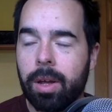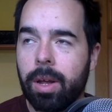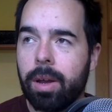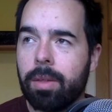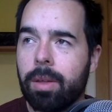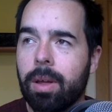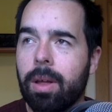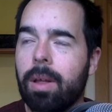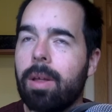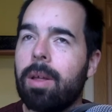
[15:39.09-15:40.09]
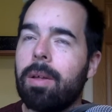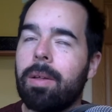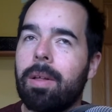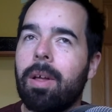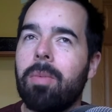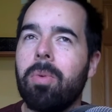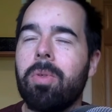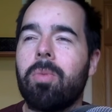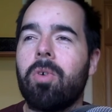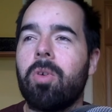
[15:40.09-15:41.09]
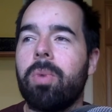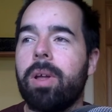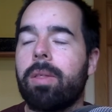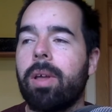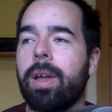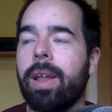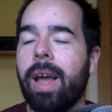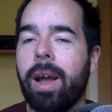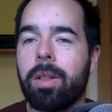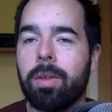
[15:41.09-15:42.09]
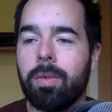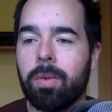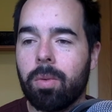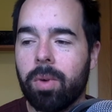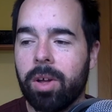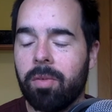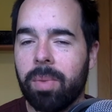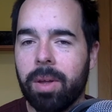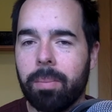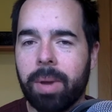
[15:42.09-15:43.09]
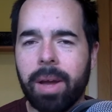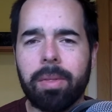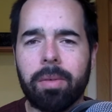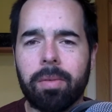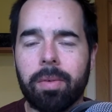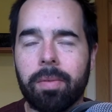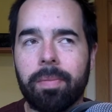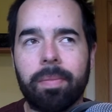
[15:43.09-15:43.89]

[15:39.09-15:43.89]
It's, I suppose the word would be, it's like an active way of being passive.